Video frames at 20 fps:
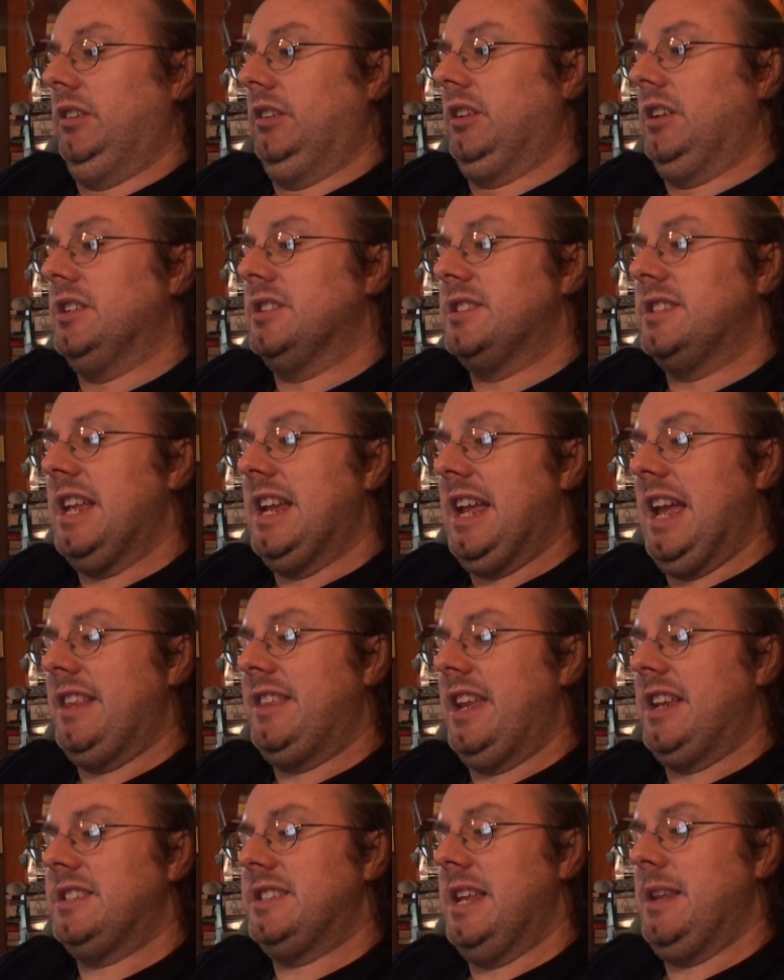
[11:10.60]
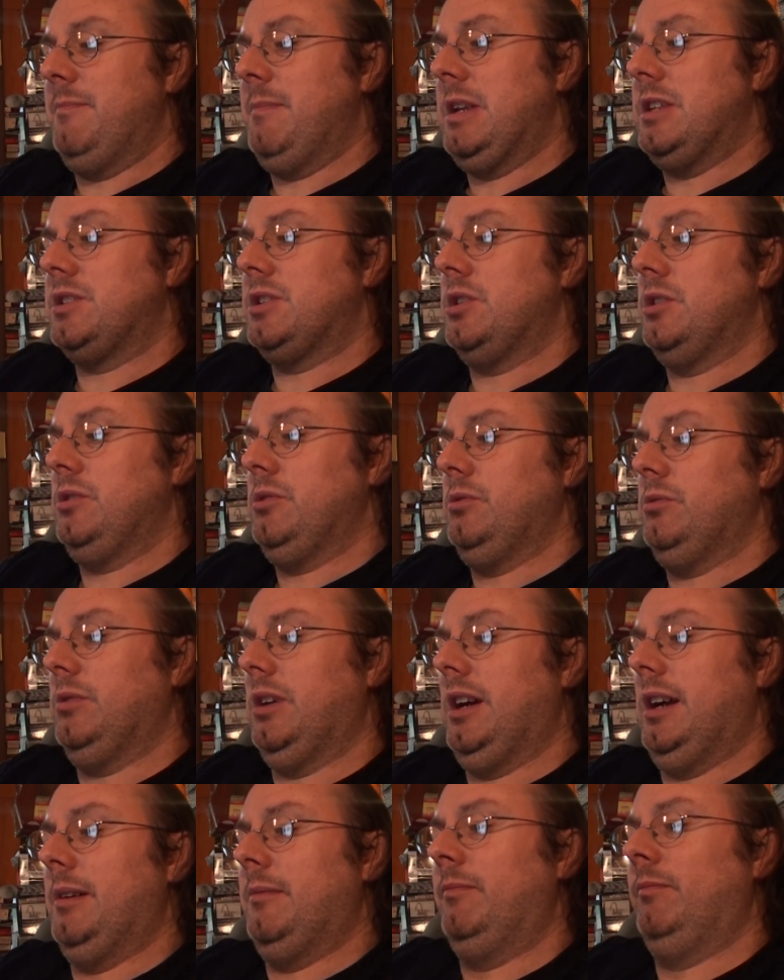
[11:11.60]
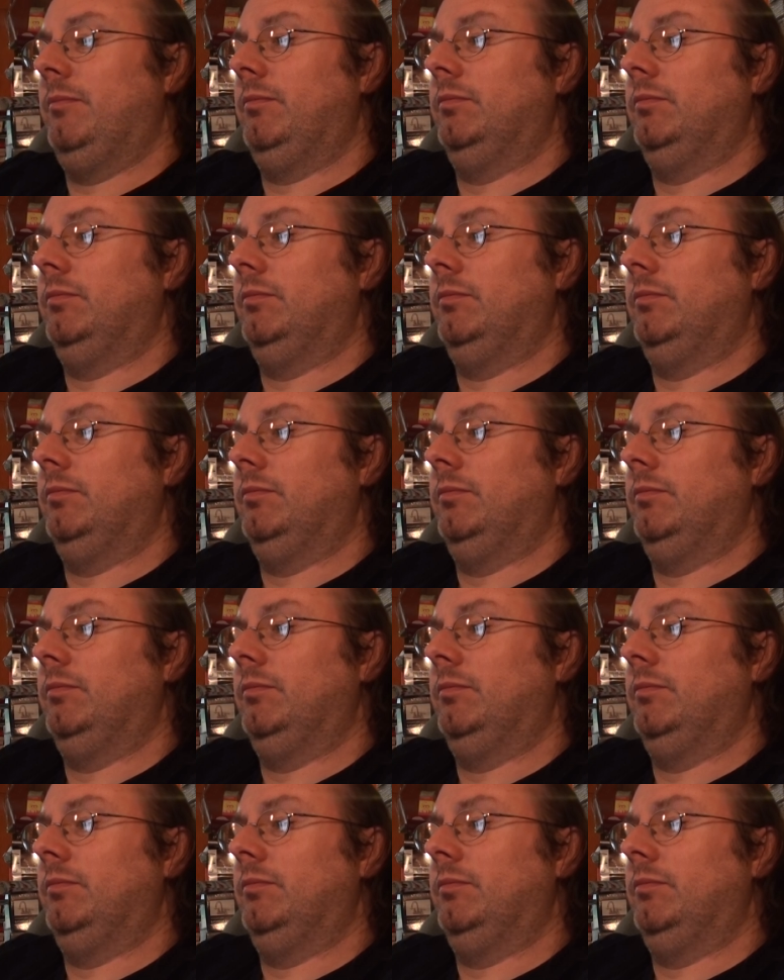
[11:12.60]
Because they, uh, they sent me two, um,